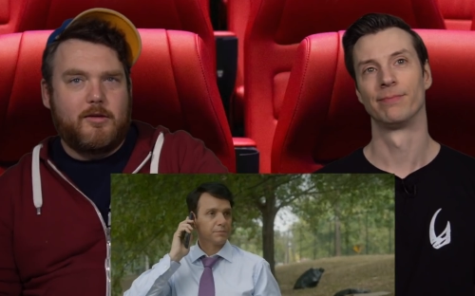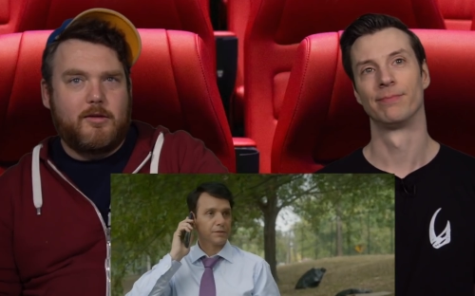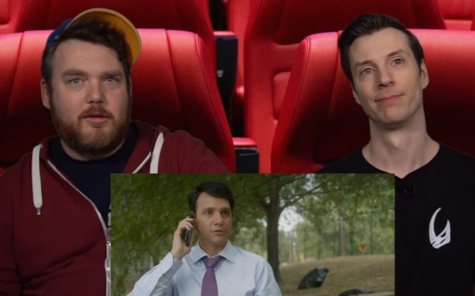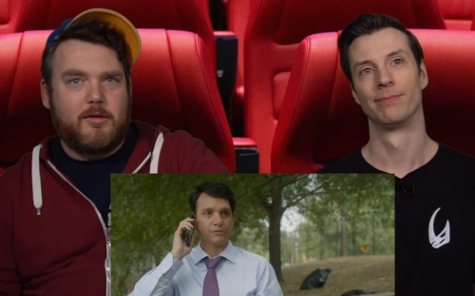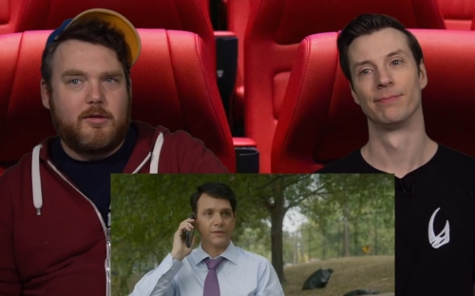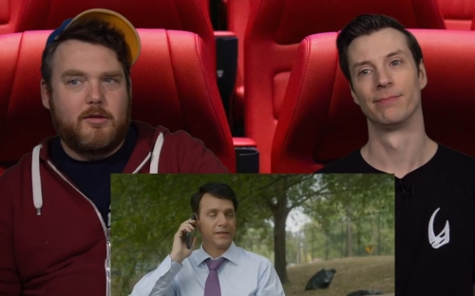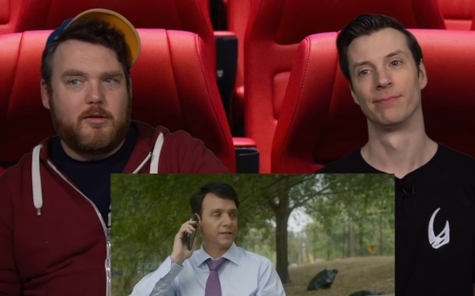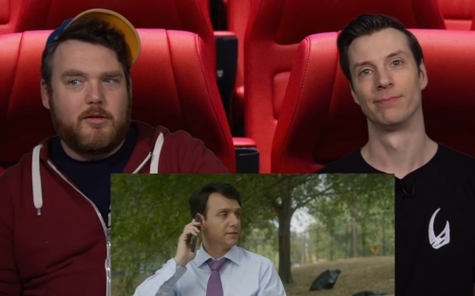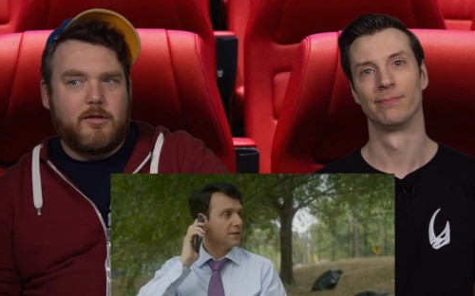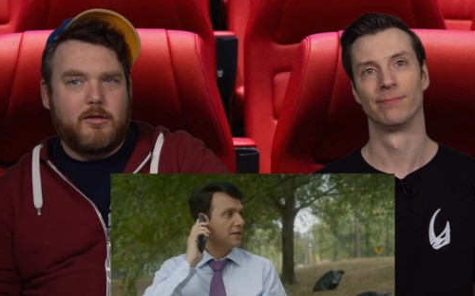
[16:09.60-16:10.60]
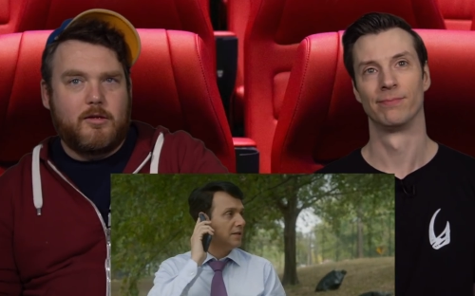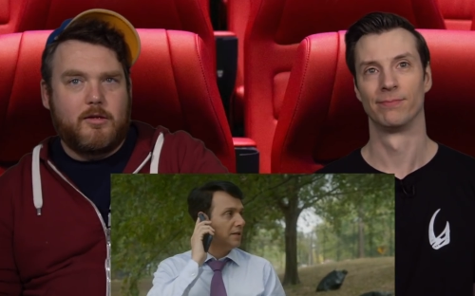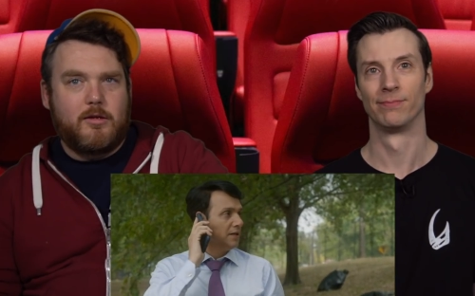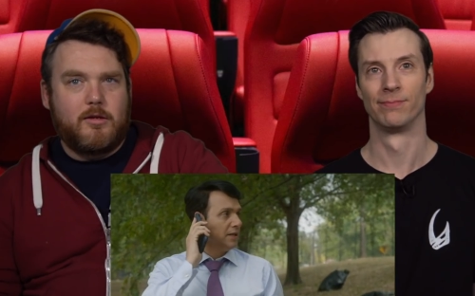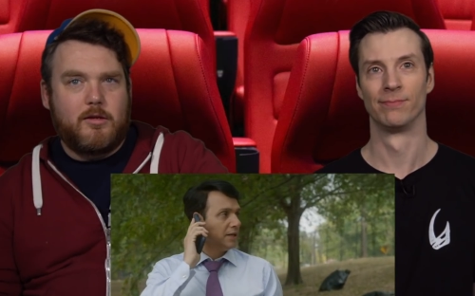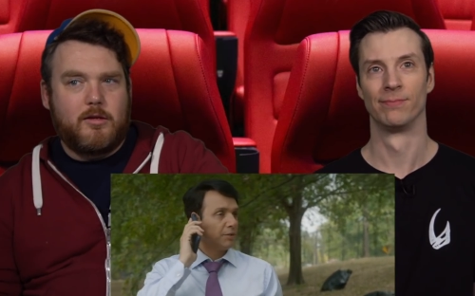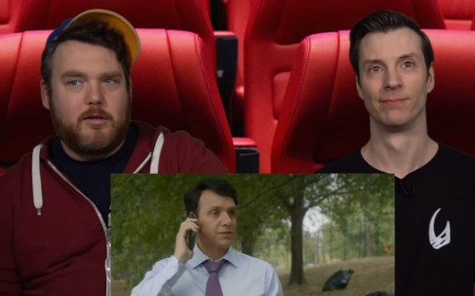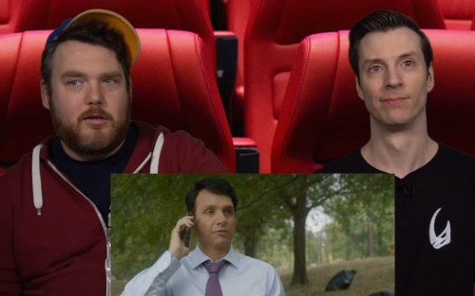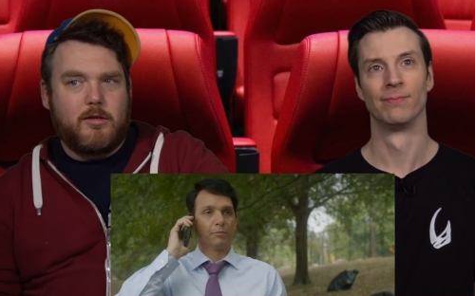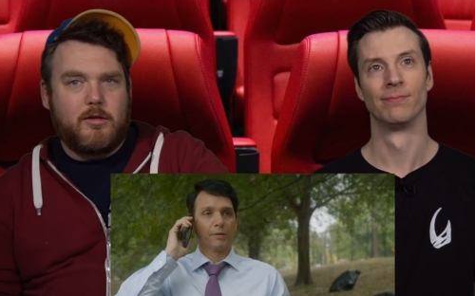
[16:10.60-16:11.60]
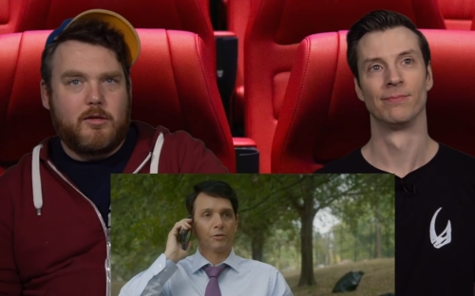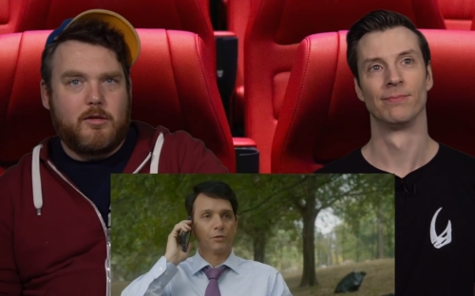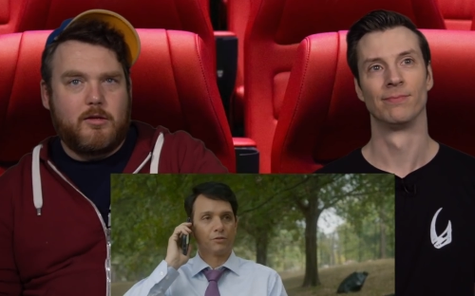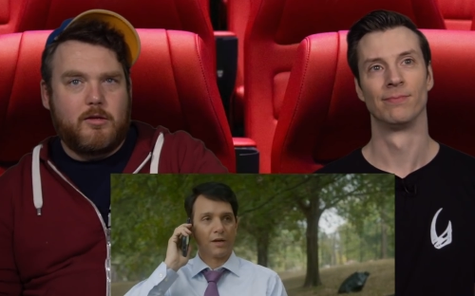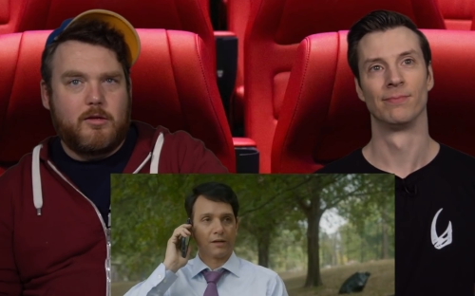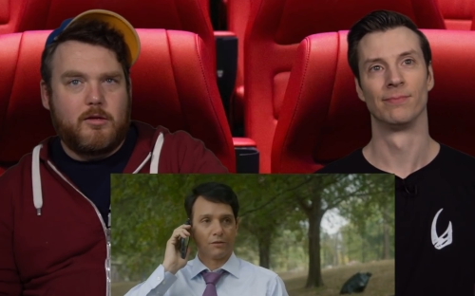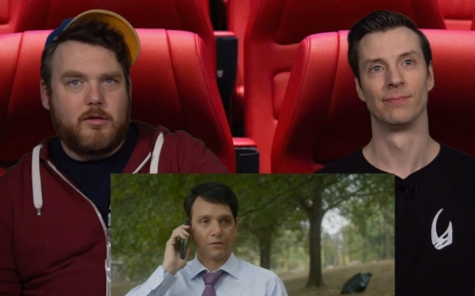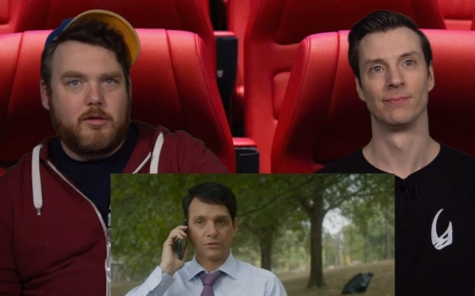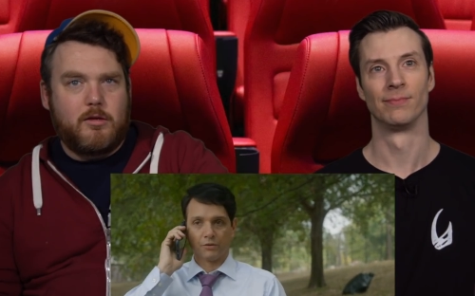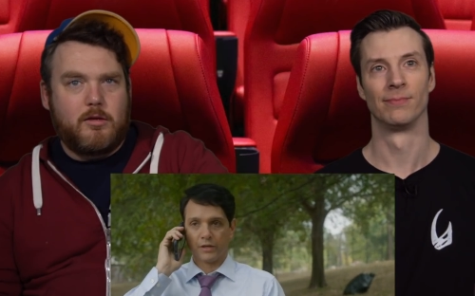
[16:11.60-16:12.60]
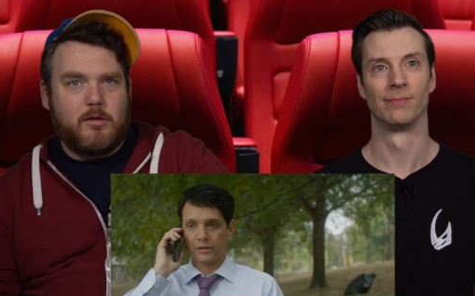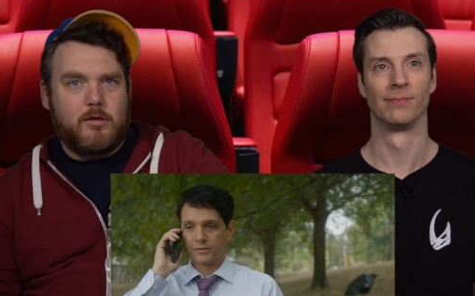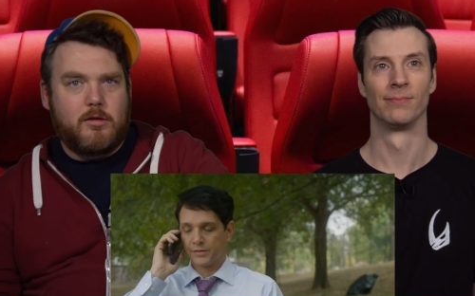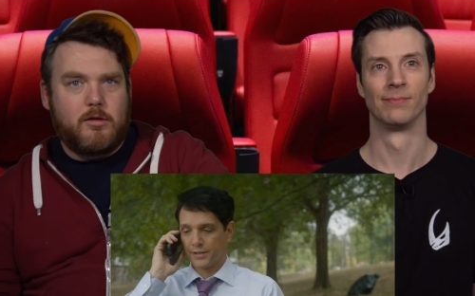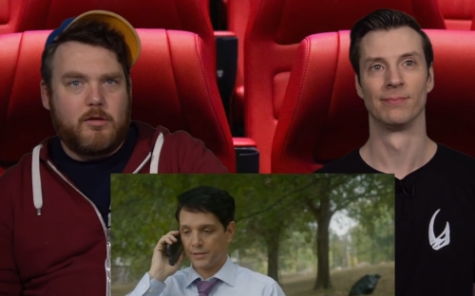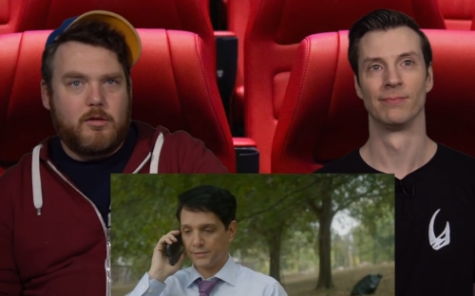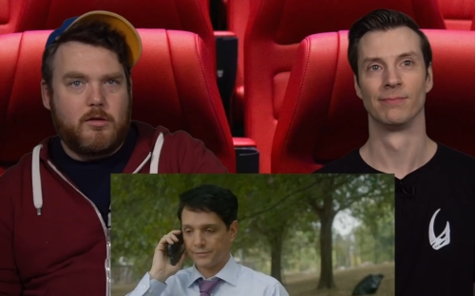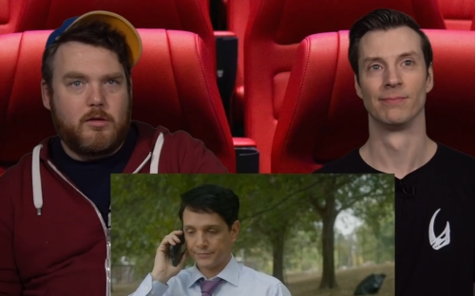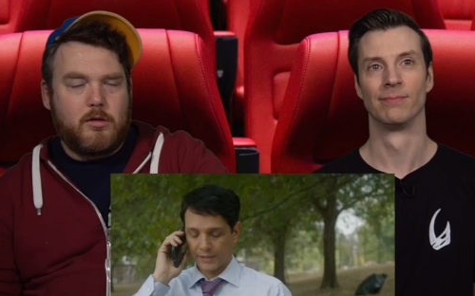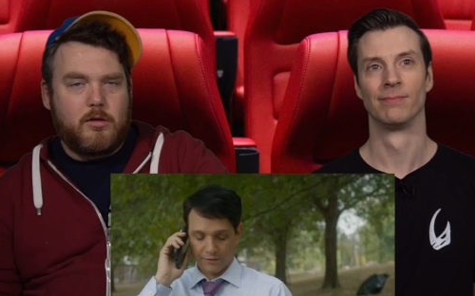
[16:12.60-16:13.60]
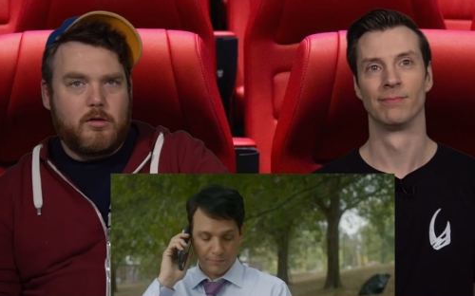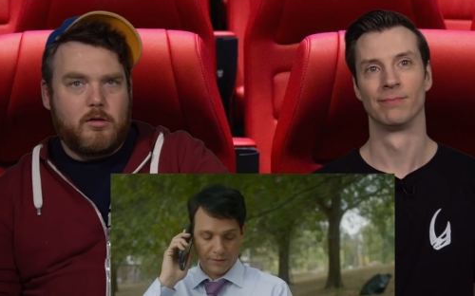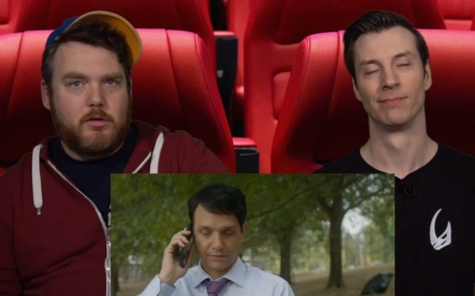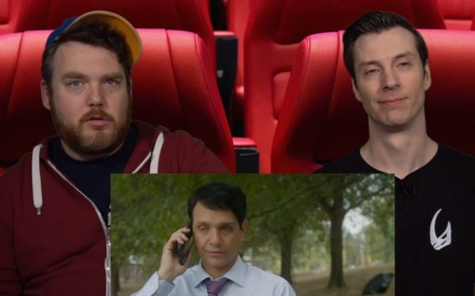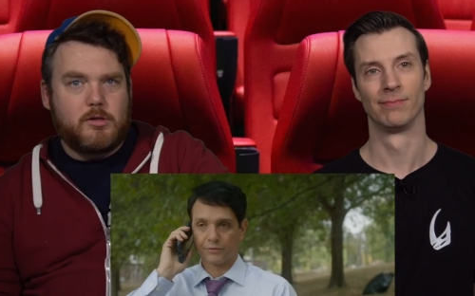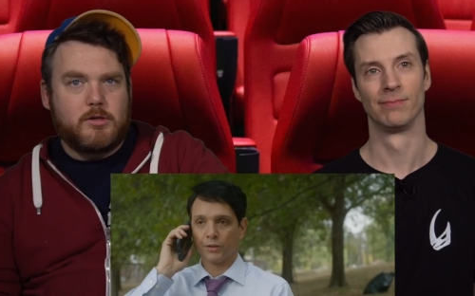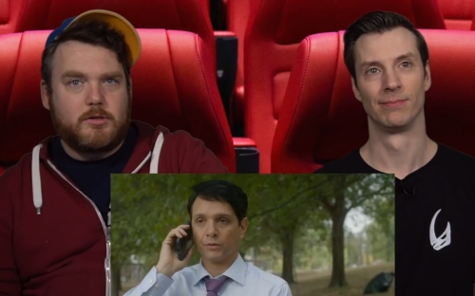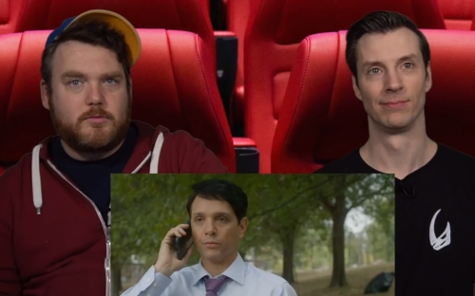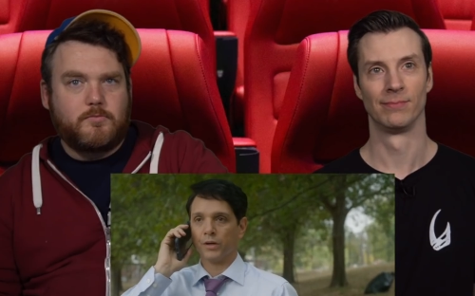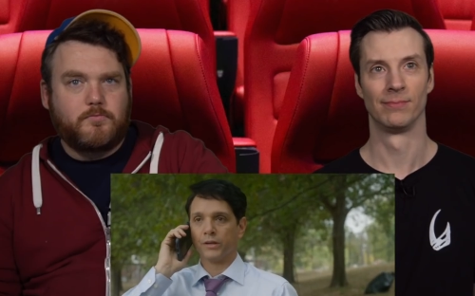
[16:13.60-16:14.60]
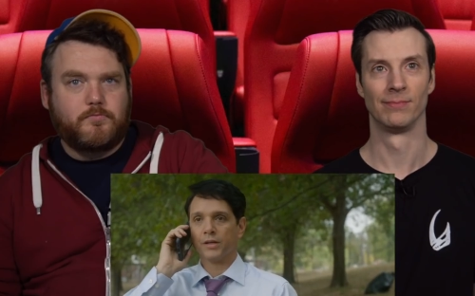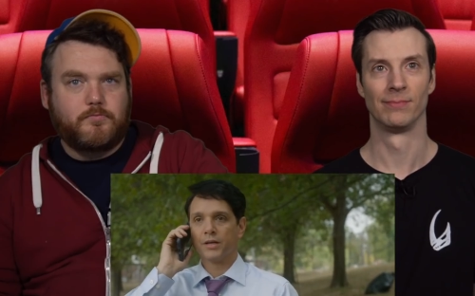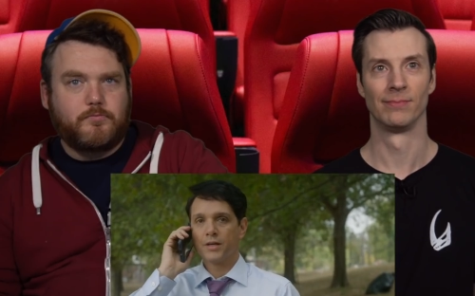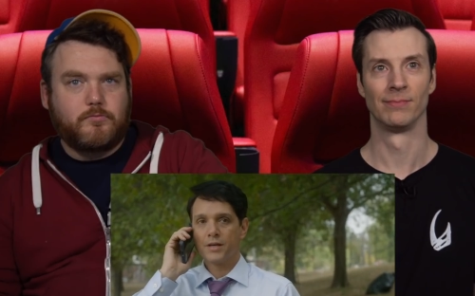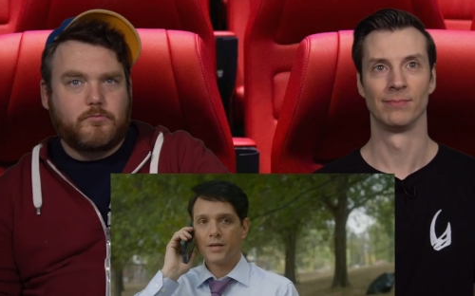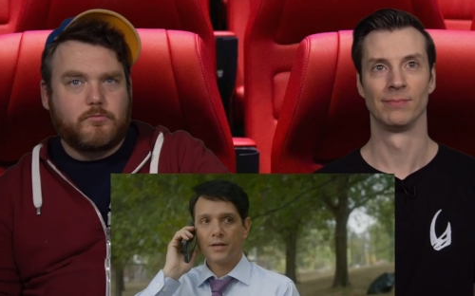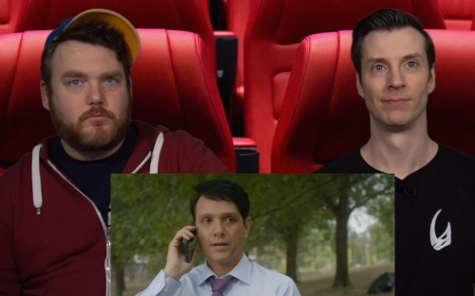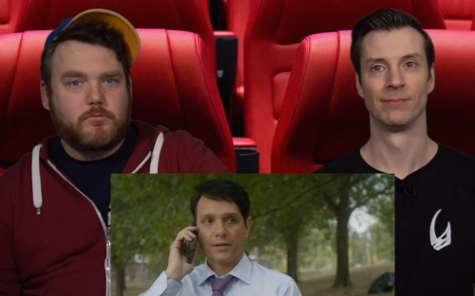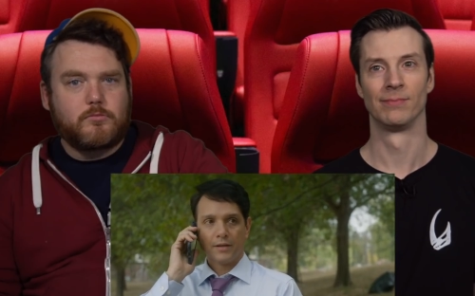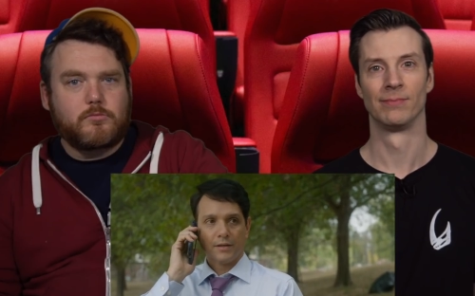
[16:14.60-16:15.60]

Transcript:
Speaker 1: but no van. You must have remembered we track all the trade-ins. Now I'm back to square one. Is there anywhere